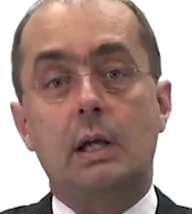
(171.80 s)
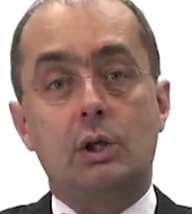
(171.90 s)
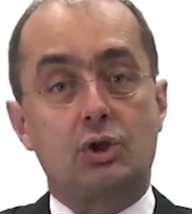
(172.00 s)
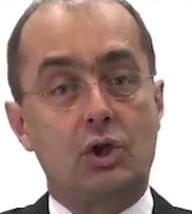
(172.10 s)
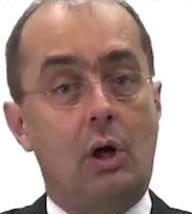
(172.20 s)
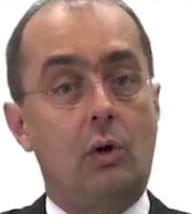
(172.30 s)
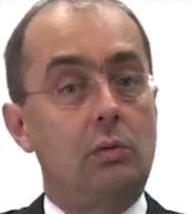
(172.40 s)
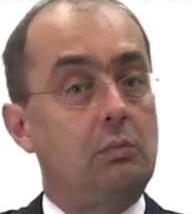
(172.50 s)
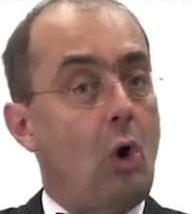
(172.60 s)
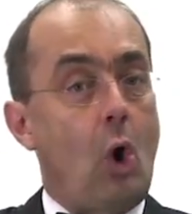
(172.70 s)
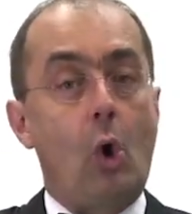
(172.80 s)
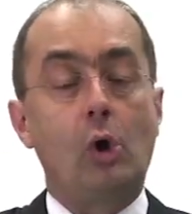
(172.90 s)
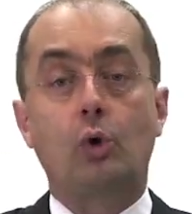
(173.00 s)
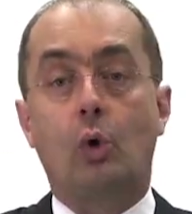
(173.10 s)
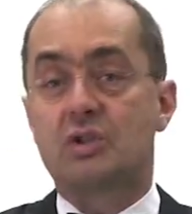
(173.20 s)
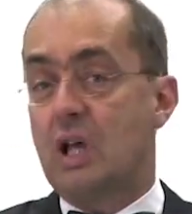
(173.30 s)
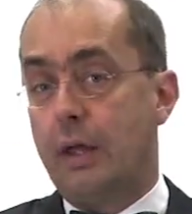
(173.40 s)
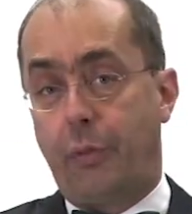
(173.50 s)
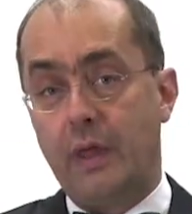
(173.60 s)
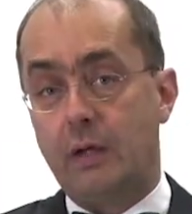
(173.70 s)
So all doors,
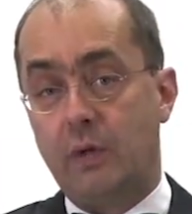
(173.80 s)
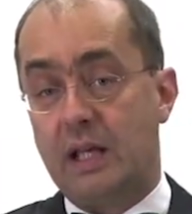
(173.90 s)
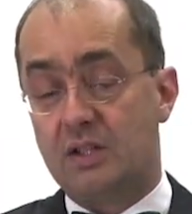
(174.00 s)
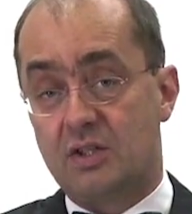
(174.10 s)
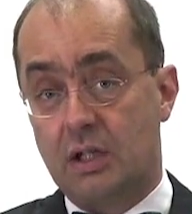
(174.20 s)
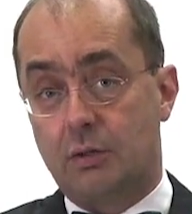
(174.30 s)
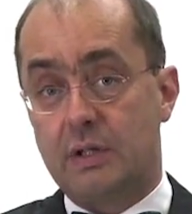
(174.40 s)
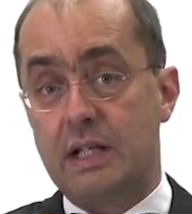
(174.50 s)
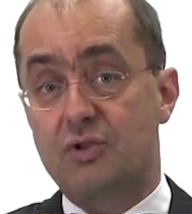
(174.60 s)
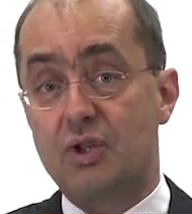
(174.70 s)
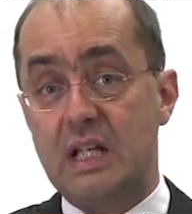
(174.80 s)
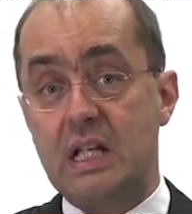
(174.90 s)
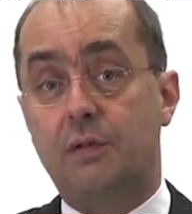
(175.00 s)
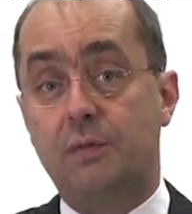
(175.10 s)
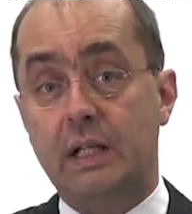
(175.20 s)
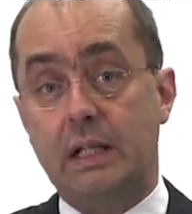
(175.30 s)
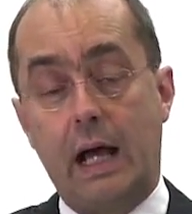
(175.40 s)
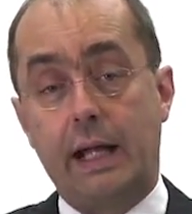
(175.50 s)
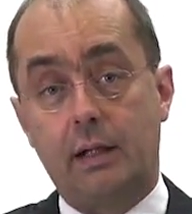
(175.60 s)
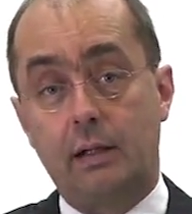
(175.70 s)
I think we can agree,
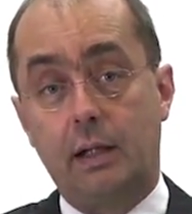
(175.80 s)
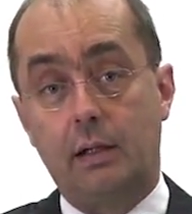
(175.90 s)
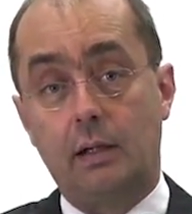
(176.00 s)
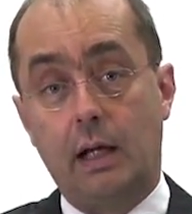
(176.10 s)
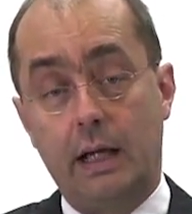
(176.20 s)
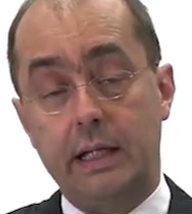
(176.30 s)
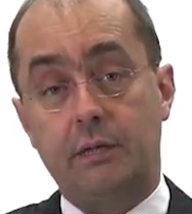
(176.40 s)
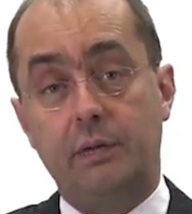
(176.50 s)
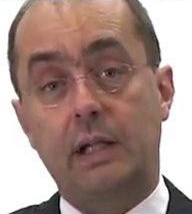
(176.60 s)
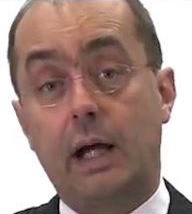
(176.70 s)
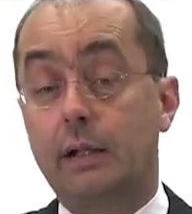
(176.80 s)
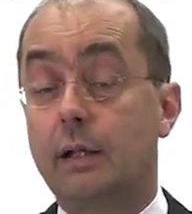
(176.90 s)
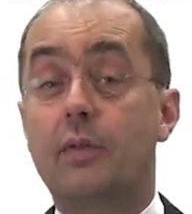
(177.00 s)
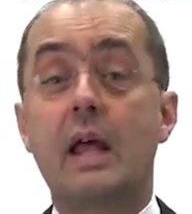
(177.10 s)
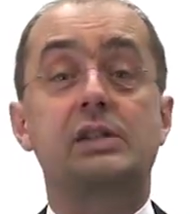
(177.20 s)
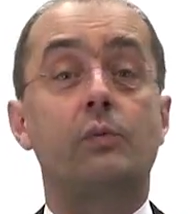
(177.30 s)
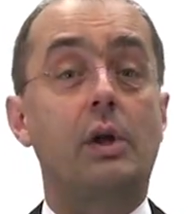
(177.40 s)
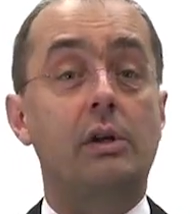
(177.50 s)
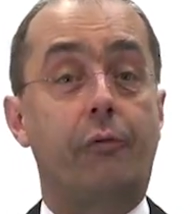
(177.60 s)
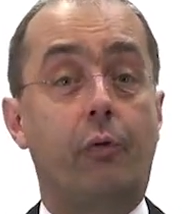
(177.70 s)
are equally likely. That's
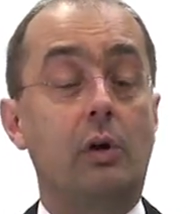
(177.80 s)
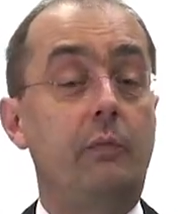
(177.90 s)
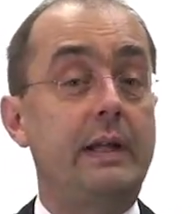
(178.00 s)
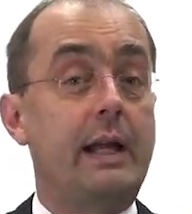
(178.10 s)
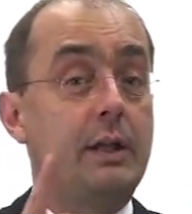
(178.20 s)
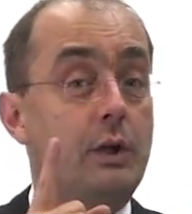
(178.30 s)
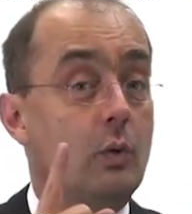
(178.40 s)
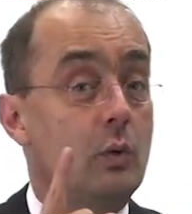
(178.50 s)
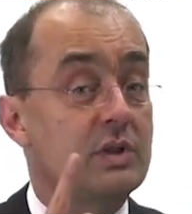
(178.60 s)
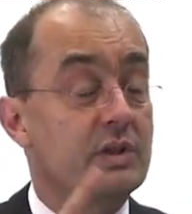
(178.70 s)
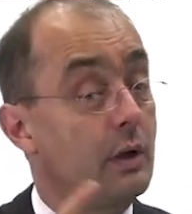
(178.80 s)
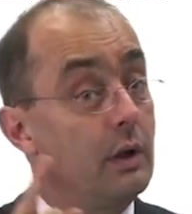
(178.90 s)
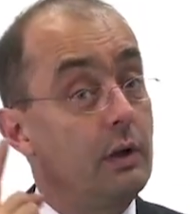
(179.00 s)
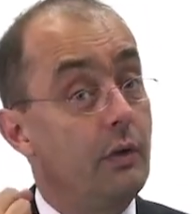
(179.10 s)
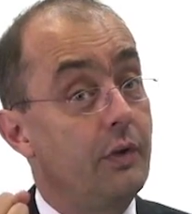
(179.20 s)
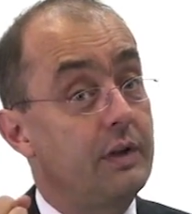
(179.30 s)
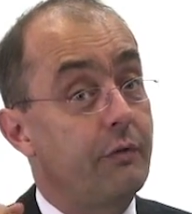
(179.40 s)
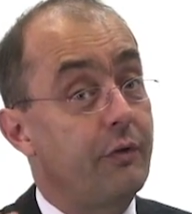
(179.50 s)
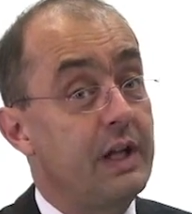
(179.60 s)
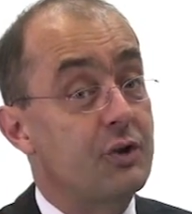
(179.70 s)
wonderful. We can use the
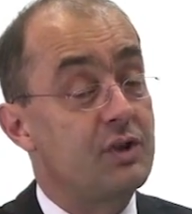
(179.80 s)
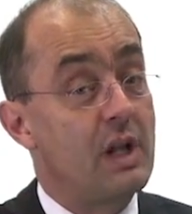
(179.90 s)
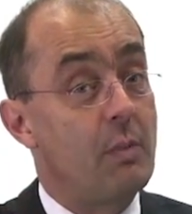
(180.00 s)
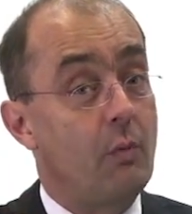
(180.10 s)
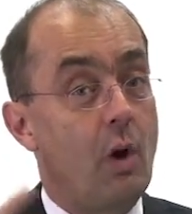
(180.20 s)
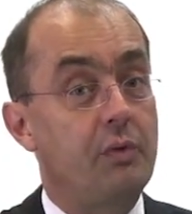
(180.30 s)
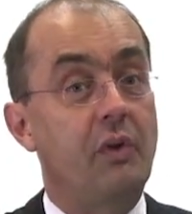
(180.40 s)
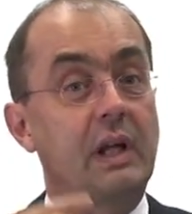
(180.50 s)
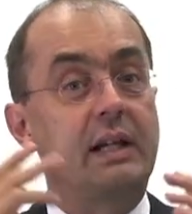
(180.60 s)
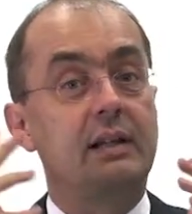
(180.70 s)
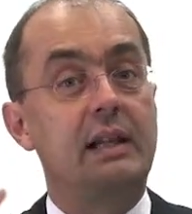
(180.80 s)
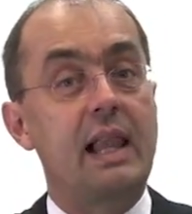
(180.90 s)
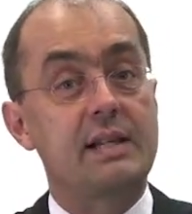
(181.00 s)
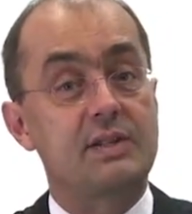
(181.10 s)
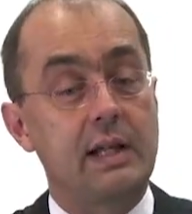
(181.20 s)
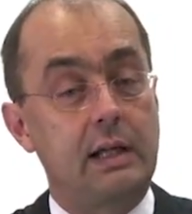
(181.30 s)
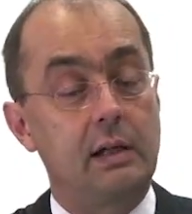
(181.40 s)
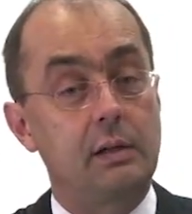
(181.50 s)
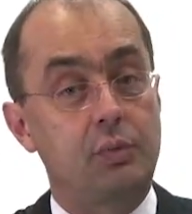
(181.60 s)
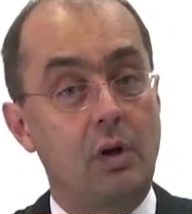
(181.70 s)
definition number 1, the
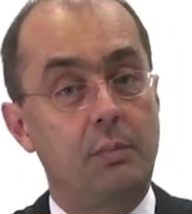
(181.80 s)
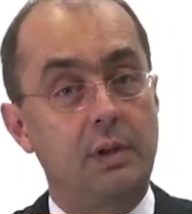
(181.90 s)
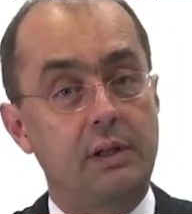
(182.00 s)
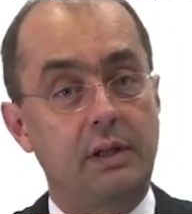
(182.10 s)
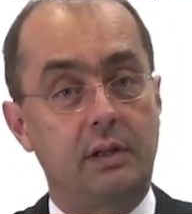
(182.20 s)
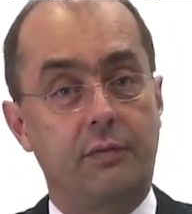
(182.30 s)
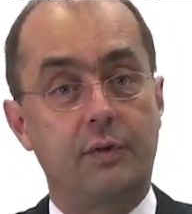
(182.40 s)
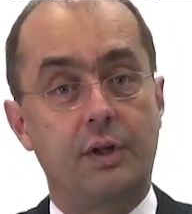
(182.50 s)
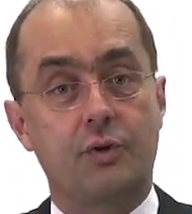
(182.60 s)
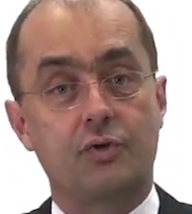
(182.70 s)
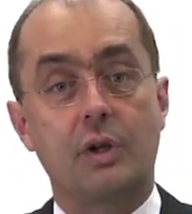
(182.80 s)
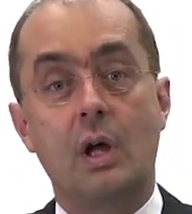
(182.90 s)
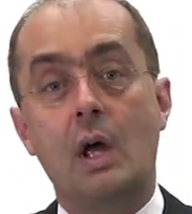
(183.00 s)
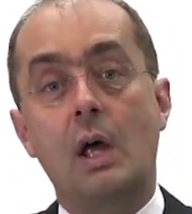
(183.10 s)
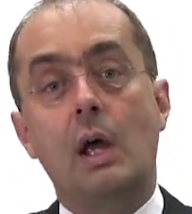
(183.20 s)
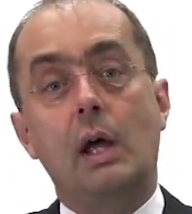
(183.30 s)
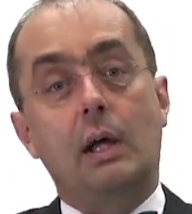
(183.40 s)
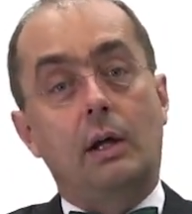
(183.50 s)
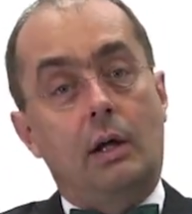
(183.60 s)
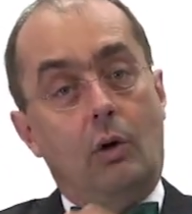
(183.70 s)
classical probability definition,
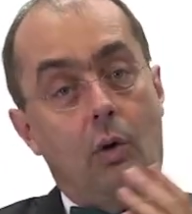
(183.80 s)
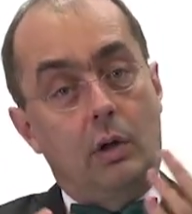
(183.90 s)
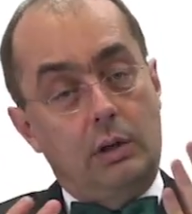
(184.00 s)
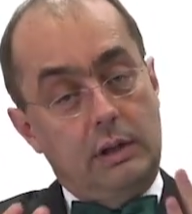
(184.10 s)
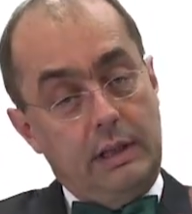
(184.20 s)
or